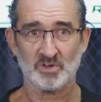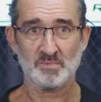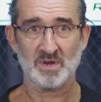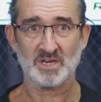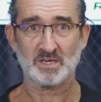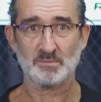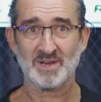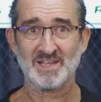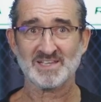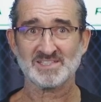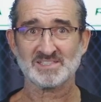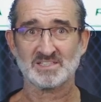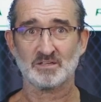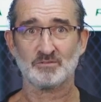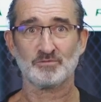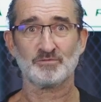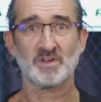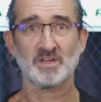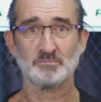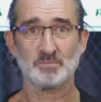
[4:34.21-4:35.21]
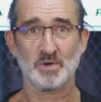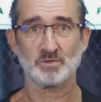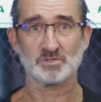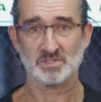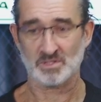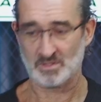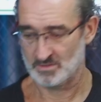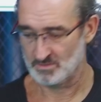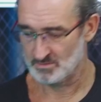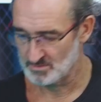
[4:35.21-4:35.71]
have made a plastic fake
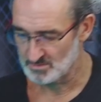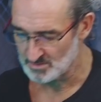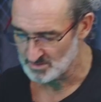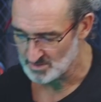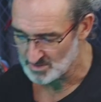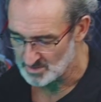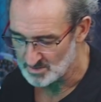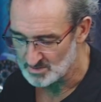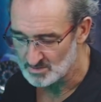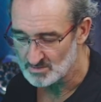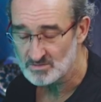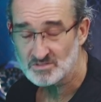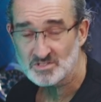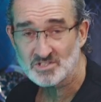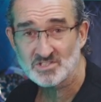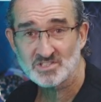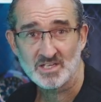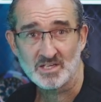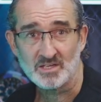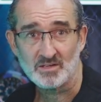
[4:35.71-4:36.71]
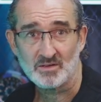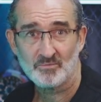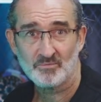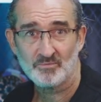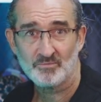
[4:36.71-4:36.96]
motor, just here,